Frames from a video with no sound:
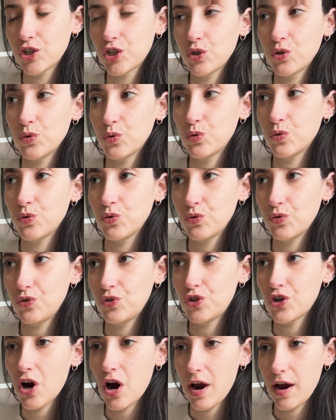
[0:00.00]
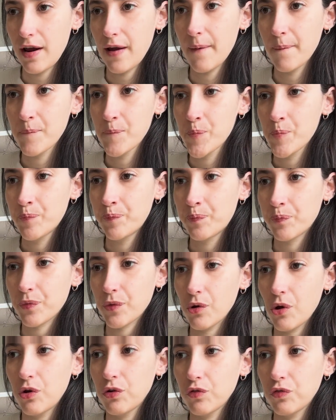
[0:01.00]
to dry
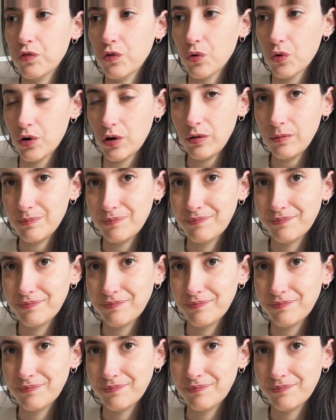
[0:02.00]
on the floor.